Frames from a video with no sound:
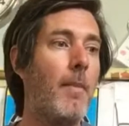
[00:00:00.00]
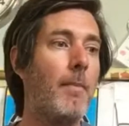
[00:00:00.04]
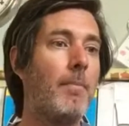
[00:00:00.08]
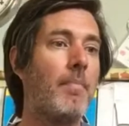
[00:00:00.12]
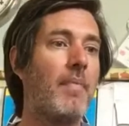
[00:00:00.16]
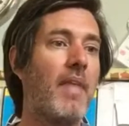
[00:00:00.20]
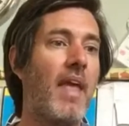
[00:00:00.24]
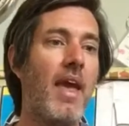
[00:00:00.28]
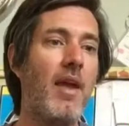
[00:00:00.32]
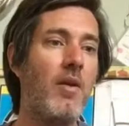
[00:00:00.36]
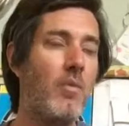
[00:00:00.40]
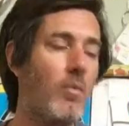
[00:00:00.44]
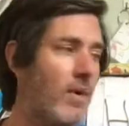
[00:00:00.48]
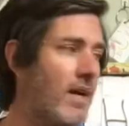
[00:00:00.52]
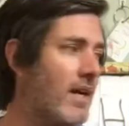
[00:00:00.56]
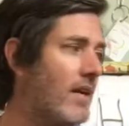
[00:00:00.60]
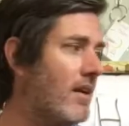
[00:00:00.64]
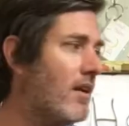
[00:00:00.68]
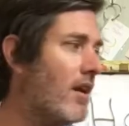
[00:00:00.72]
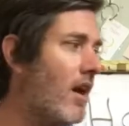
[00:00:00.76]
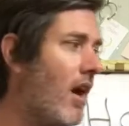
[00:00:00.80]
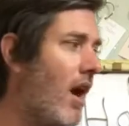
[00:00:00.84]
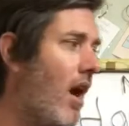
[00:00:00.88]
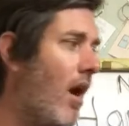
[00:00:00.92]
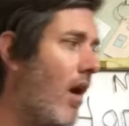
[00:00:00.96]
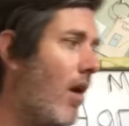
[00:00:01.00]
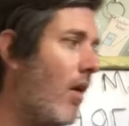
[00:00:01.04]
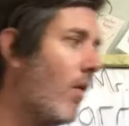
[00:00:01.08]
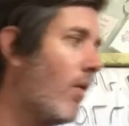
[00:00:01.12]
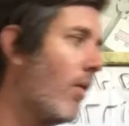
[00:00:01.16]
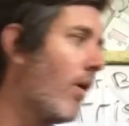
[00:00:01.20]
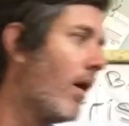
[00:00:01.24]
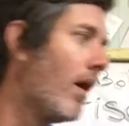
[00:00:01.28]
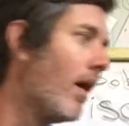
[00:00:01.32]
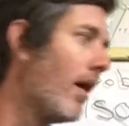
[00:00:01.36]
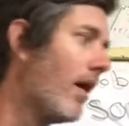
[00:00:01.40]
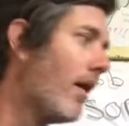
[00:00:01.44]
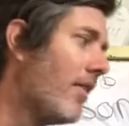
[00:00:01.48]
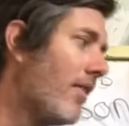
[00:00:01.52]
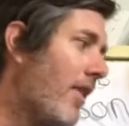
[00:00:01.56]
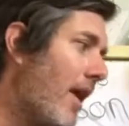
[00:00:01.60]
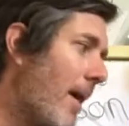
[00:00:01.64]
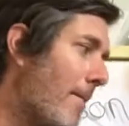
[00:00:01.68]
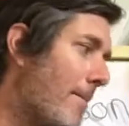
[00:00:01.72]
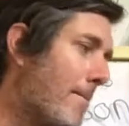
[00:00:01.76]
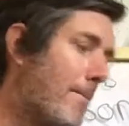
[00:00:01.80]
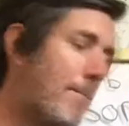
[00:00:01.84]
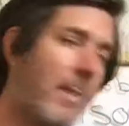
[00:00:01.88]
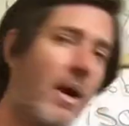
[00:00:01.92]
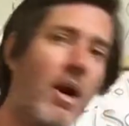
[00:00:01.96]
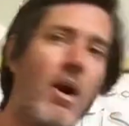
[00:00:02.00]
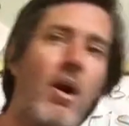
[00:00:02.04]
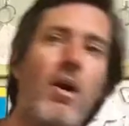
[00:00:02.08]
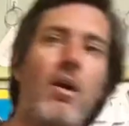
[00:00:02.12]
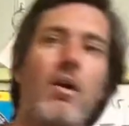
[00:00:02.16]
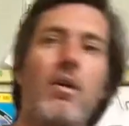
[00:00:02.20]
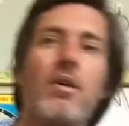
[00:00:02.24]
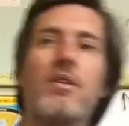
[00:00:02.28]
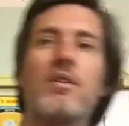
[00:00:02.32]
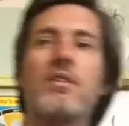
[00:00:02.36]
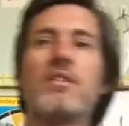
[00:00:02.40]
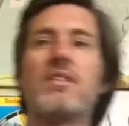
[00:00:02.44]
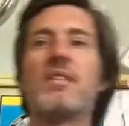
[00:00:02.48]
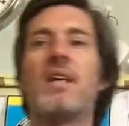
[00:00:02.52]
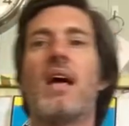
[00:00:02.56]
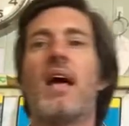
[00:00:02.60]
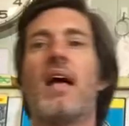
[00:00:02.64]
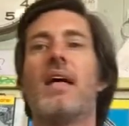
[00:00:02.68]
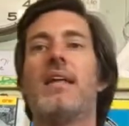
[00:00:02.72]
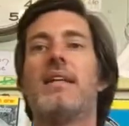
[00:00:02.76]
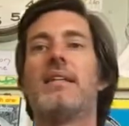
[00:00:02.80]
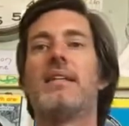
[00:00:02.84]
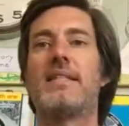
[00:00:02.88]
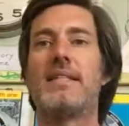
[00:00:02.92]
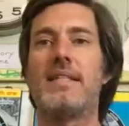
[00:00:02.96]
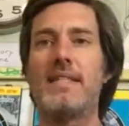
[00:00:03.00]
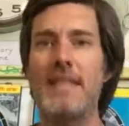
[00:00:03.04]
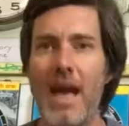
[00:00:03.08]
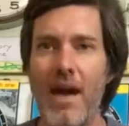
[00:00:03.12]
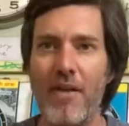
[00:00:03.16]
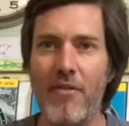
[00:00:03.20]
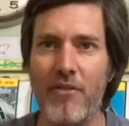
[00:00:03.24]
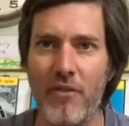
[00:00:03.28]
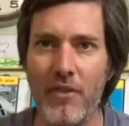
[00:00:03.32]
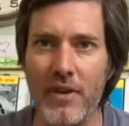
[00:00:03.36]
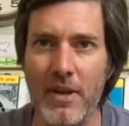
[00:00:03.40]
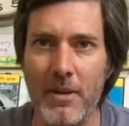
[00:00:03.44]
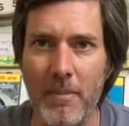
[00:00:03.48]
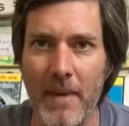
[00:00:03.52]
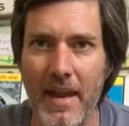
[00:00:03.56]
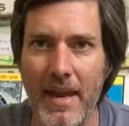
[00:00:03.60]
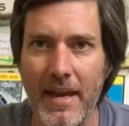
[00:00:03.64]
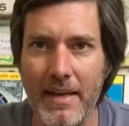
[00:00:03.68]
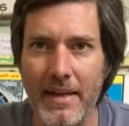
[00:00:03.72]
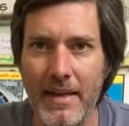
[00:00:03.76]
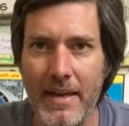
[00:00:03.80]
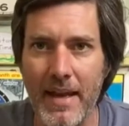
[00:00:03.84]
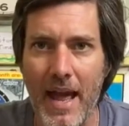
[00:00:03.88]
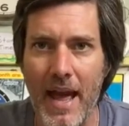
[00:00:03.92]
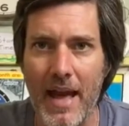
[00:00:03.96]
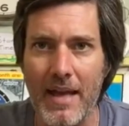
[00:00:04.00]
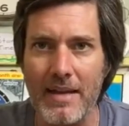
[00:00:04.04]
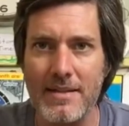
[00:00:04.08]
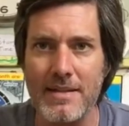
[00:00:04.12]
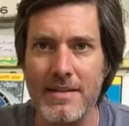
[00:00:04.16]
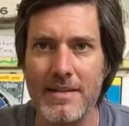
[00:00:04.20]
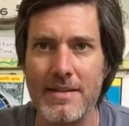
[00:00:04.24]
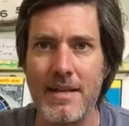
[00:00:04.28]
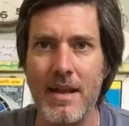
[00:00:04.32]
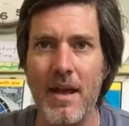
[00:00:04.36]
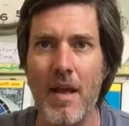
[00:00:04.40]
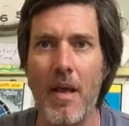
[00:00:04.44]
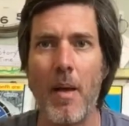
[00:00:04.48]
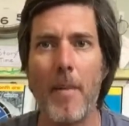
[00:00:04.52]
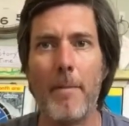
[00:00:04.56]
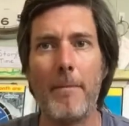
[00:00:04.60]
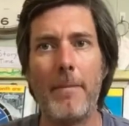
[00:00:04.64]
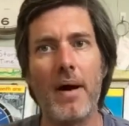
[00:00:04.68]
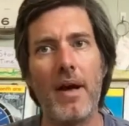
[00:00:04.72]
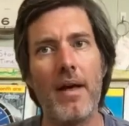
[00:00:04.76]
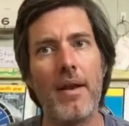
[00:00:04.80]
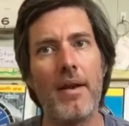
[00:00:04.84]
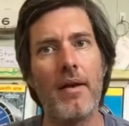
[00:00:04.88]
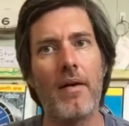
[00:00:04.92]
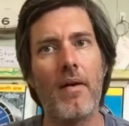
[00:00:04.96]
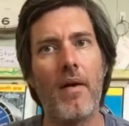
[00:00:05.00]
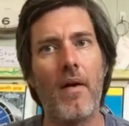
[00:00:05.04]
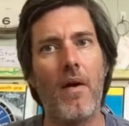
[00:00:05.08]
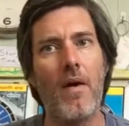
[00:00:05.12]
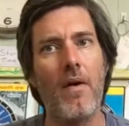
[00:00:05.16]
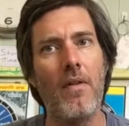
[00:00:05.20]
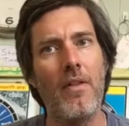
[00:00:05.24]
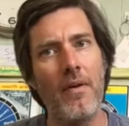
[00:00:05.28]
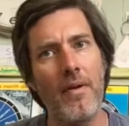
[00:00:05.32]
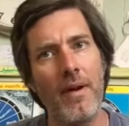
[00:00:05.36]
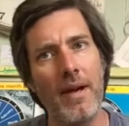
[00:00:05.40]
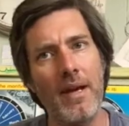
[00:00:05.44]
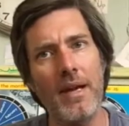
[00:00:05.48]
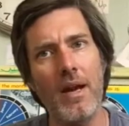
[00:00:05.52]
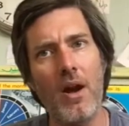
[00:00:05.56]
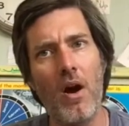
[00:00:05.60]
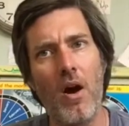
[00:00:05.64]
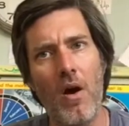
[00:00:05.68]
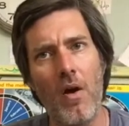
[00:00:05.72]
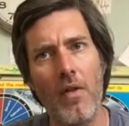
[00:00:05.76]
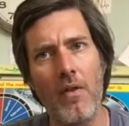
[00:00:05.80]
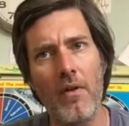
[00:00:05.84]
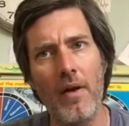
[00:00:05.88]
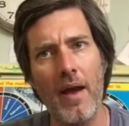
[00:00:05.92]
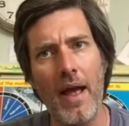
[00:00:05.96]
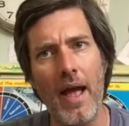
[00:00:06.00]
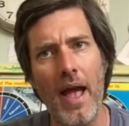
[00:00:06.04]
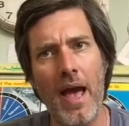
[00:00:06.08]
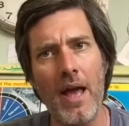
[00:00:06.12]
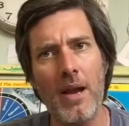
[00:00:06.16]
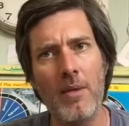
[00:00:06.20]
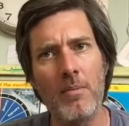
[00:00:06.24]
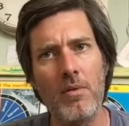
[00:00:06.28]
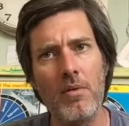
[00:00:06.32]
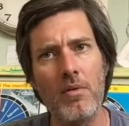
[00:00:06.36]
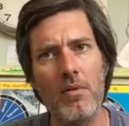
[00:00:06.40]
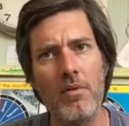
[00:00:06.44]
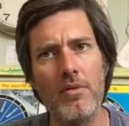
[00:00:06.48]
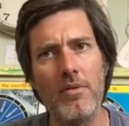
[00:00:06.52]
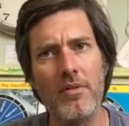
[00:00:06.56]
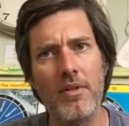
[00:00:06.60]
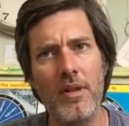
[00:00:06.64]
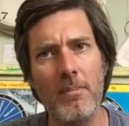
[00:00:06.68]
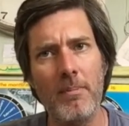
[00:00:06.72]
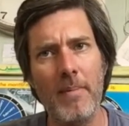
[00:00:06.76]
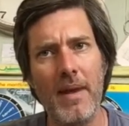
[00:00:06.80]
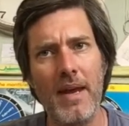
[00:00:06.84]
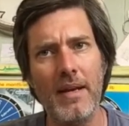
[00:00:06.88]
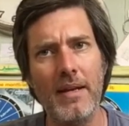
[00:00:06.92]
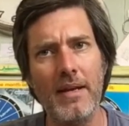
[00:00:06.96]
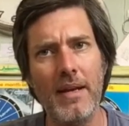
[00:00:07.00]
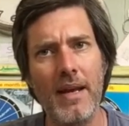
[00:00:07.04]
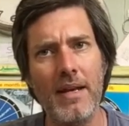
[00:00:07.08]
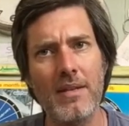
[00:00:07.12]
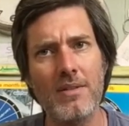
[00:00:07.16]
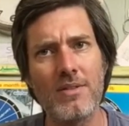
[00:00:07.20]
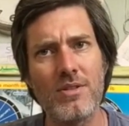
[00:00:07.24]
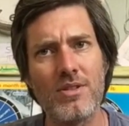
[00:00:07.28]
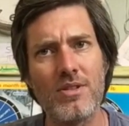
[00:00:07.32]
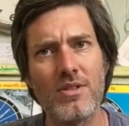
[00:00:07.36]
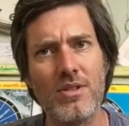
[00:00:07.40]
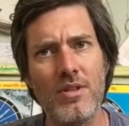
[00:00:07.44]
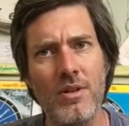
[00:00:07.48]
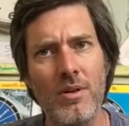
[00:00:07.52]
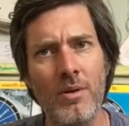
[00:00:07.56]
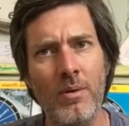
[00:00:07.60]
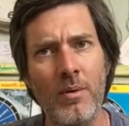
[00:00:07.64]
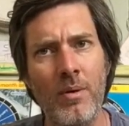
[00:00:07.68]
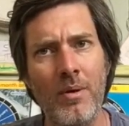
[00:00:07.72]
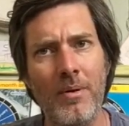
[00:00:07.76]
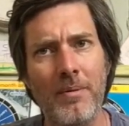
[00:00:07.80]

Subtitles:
And we know that birds definitely make nests. But are there any other animals that make nests too?